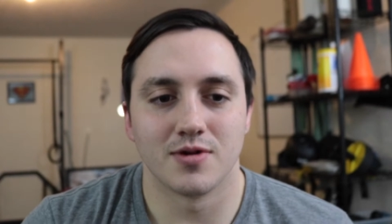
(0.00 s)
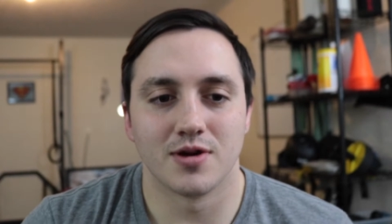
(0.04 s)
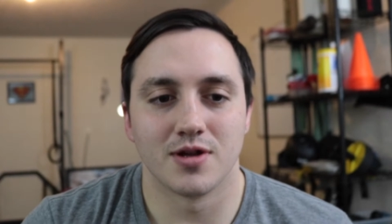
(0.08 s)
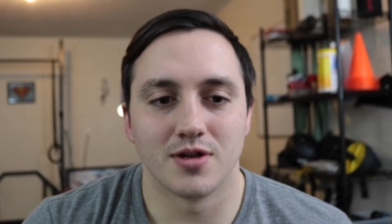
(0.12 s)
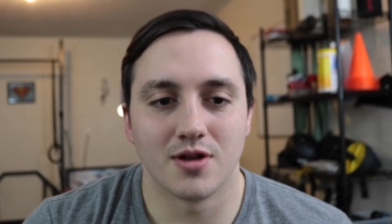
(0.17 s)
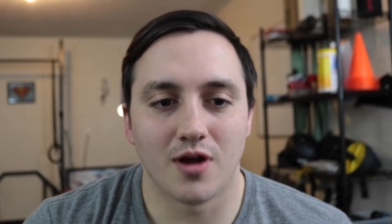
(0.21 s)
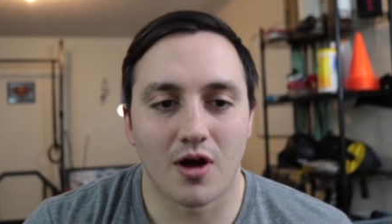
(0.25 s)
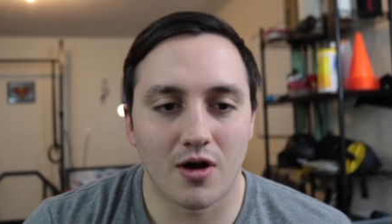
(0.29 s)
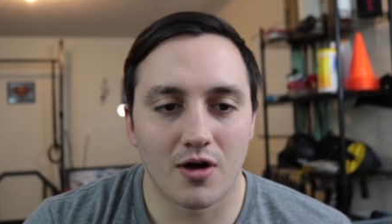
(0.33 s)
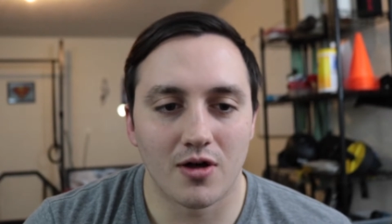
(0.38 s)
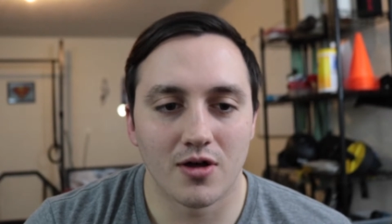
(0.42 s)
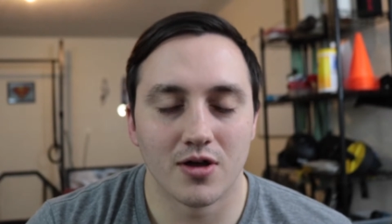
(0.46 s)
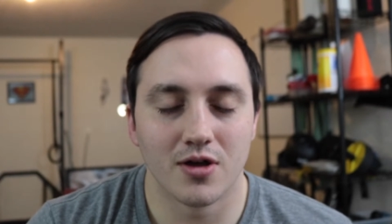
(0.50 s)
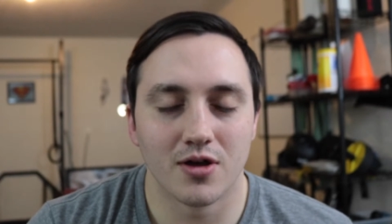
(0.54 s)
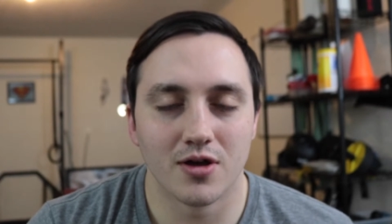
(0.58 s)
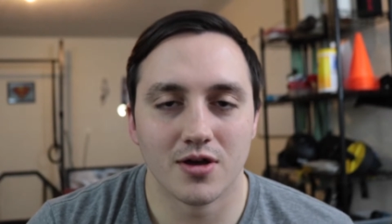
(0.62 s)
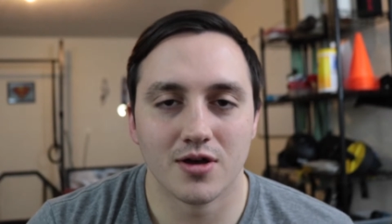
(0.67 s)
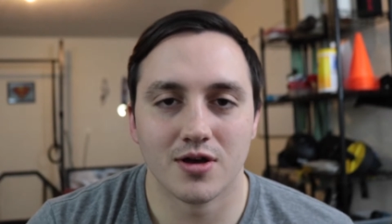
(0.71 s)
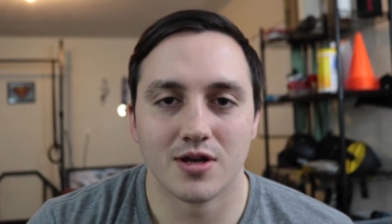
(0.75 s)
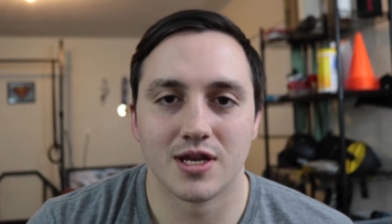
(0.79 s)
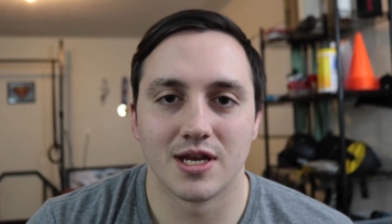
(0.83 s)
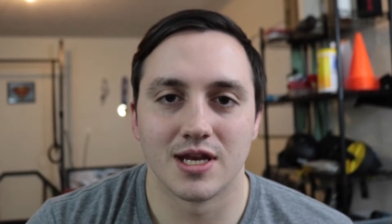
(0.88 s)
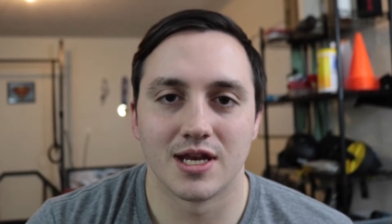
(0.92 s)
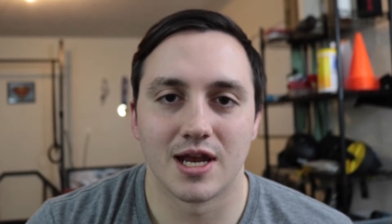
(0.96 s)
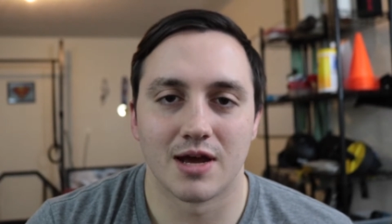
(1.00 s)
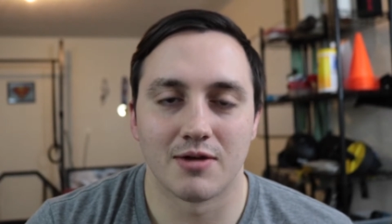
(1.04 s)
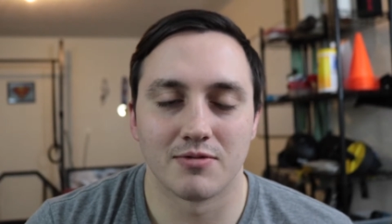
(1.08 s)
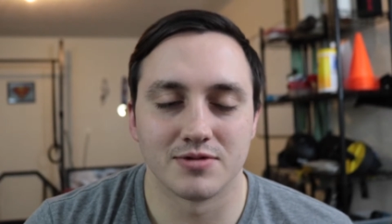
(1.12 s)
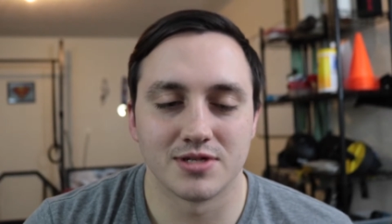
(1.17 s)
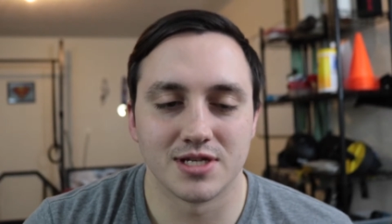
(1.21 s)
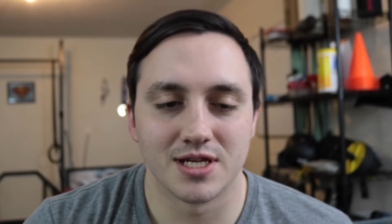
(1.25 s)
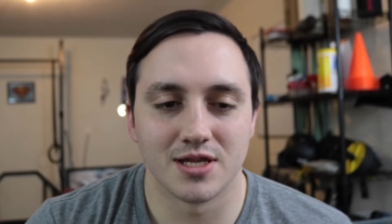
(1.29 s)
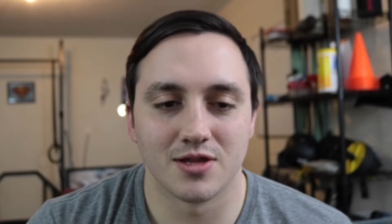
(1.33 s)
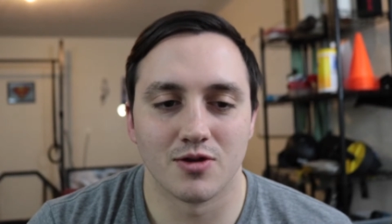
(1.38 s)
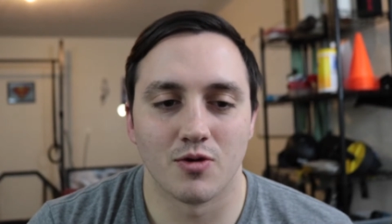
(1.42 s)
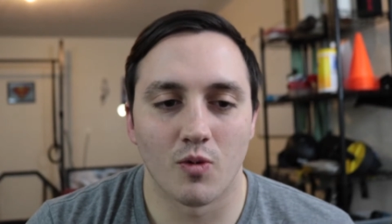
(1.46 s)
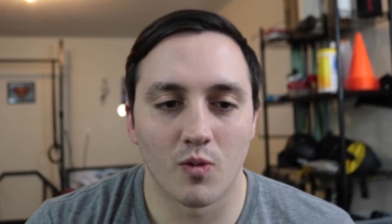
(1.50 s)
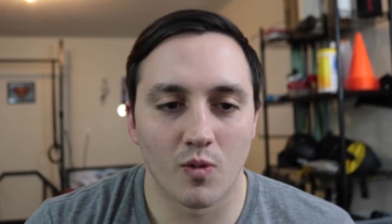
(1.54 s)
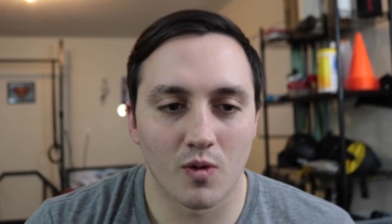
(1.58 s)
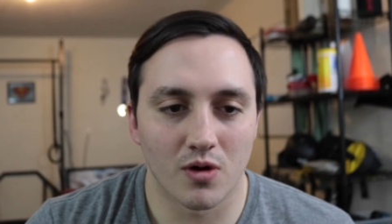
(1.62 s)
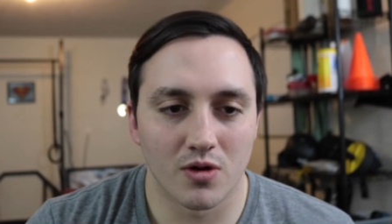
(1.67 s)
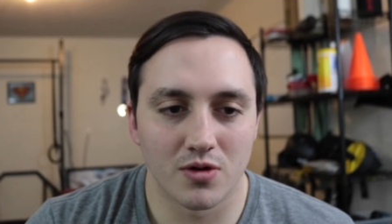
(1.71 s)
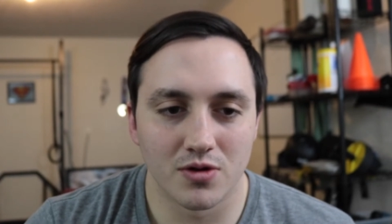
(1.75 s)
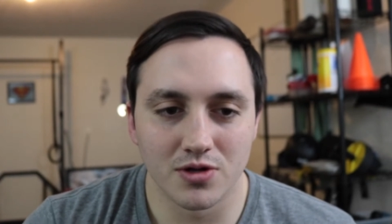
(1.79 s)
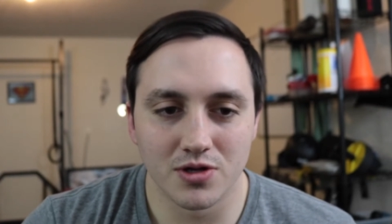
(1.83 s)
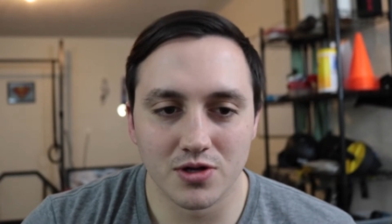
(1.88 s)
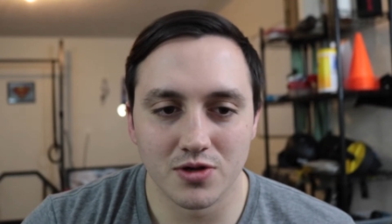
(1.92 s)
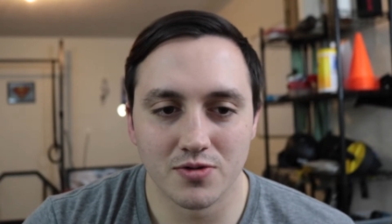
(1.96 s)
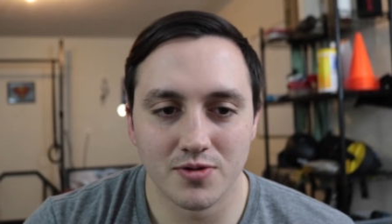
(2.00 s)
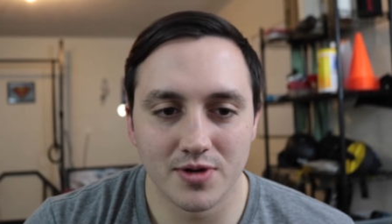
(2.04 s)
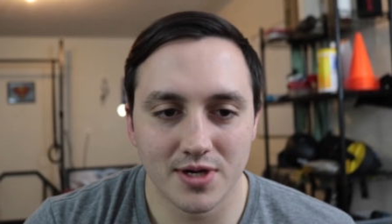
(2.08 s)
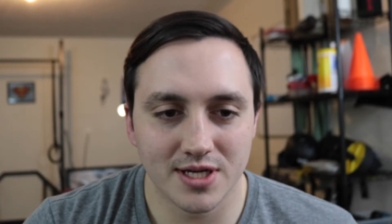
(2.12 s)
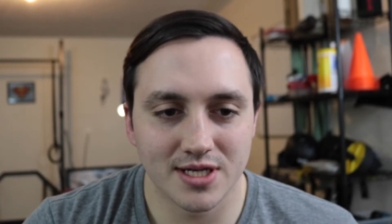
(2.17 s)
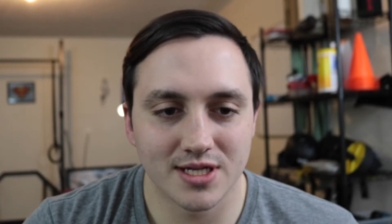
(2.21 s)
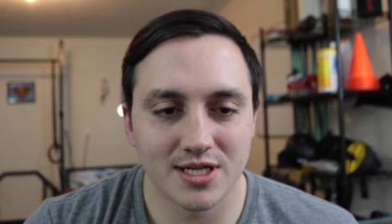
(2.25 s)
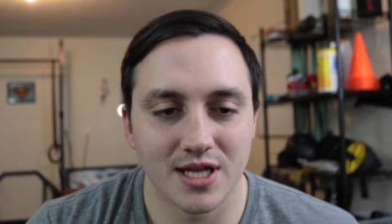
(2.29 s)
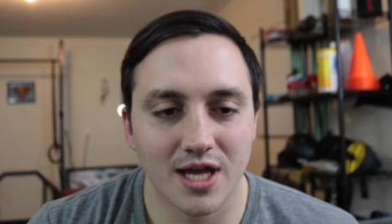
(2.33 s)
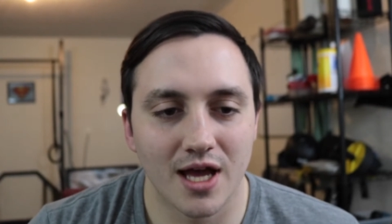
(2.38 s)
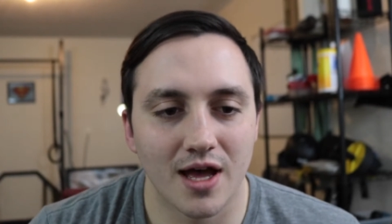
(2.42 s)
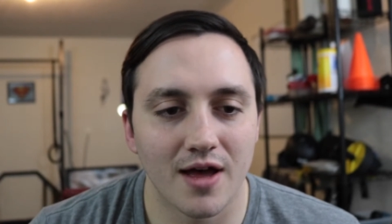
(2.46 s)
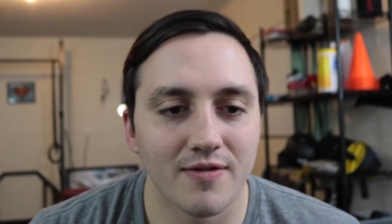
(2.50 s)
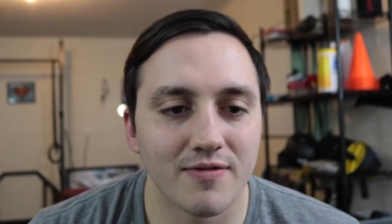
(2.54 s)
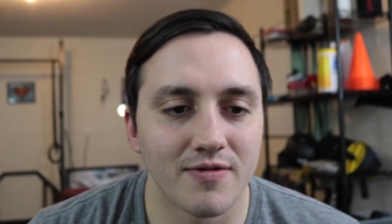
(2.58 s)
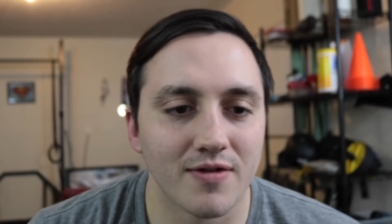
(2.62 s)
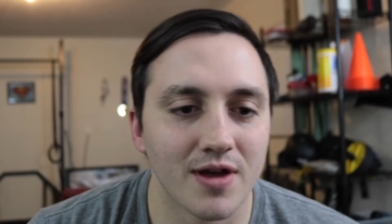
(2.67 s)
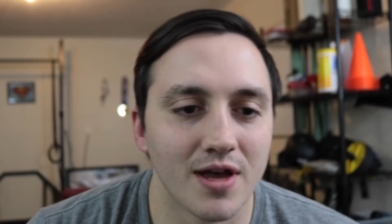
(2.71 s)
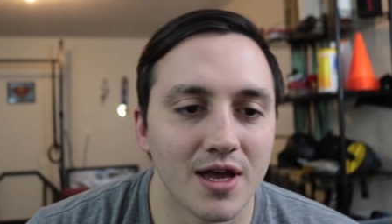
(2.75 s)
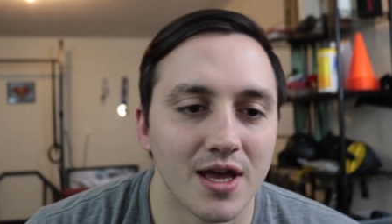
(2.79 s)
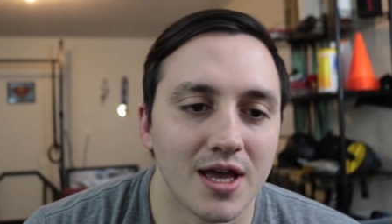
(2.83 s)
adulthood and I was in the world doing stuff,